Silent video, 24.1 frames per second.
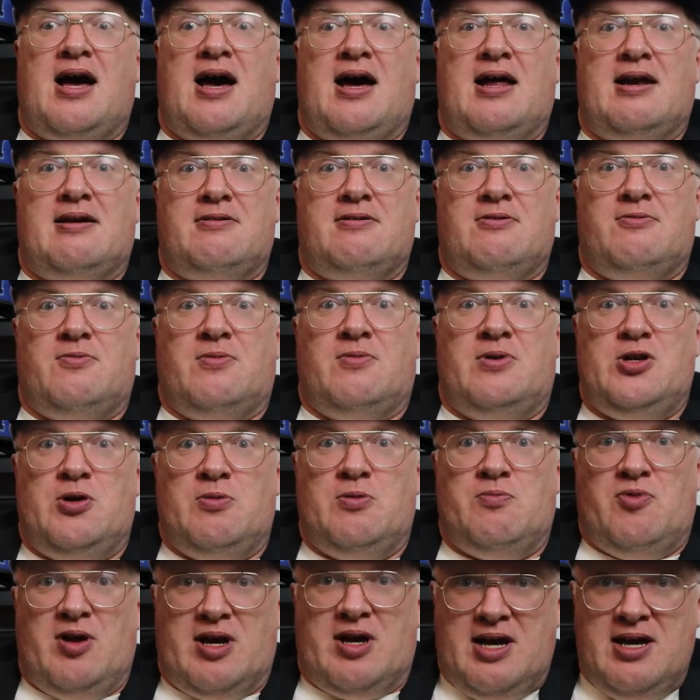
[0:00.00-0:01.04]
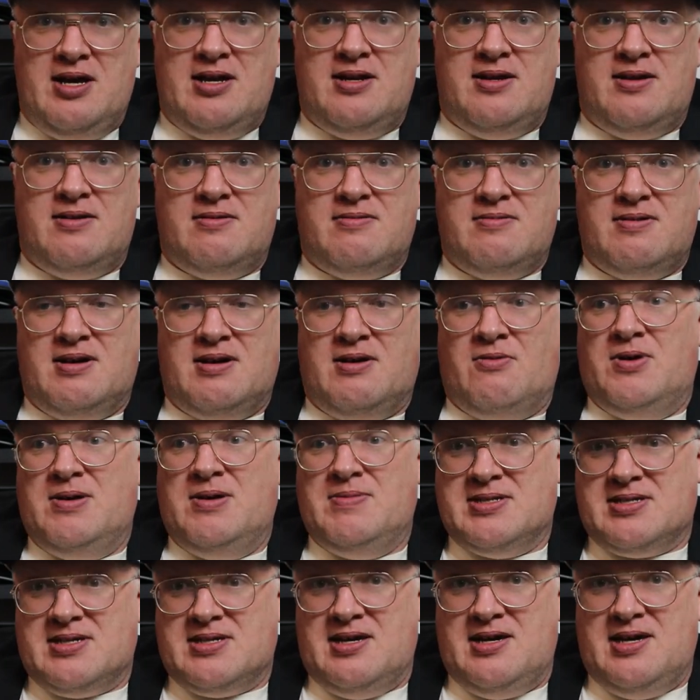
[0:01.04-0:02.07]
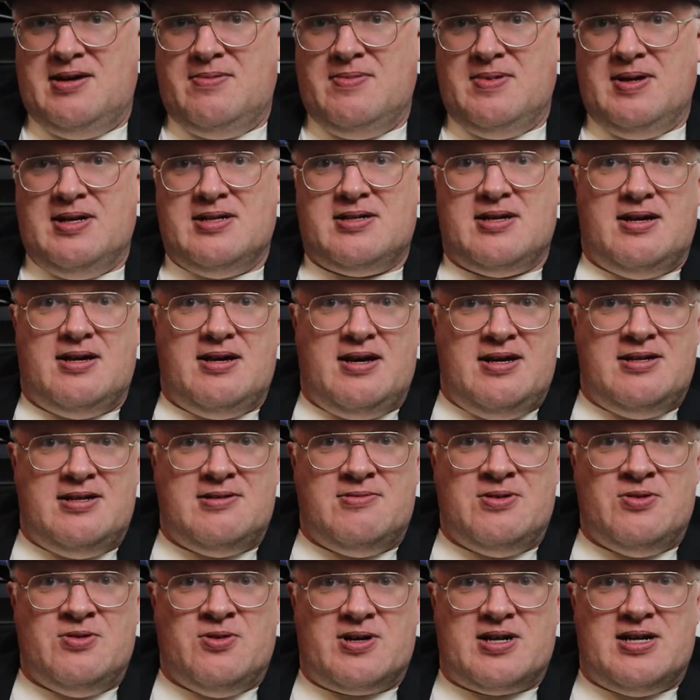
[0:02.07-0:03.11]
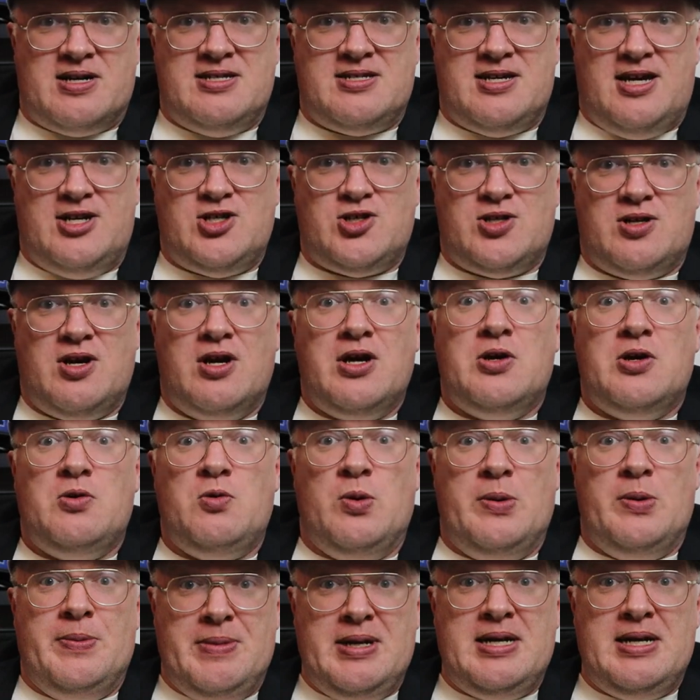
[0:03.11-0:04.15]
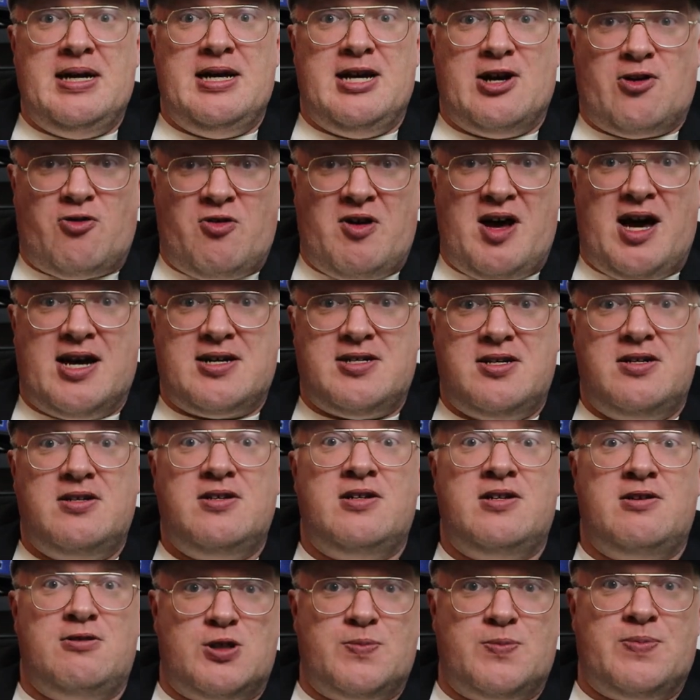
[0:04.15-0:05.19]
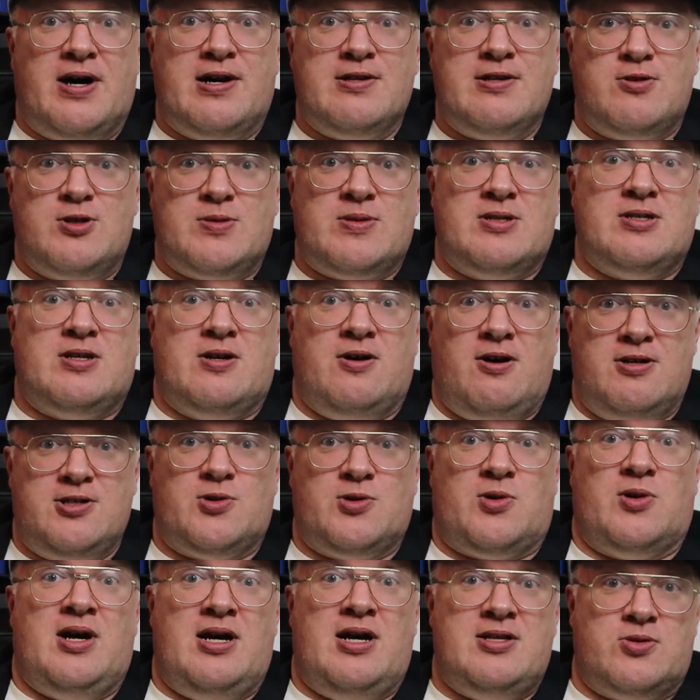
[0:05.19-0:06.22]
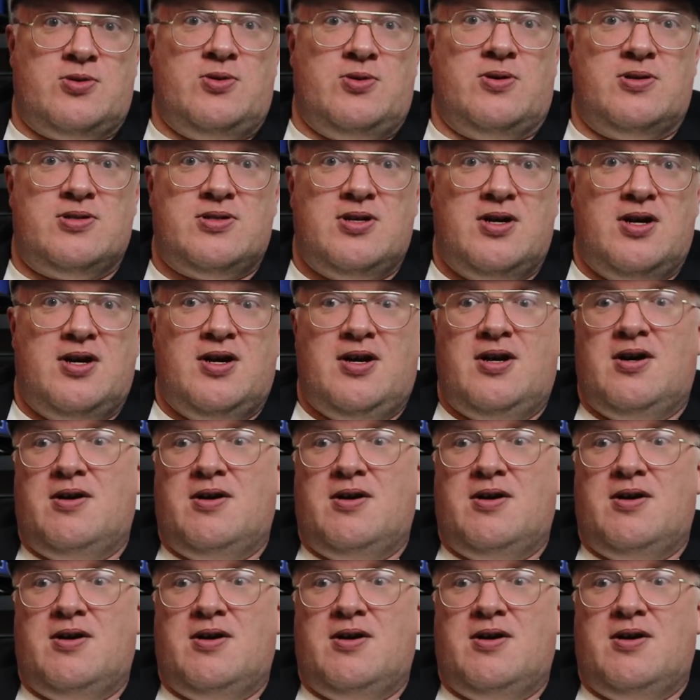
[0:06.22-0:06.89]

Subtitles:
And when you bring in a women's team into an organization, you immediately attract new sponsors, because it also creates, of course,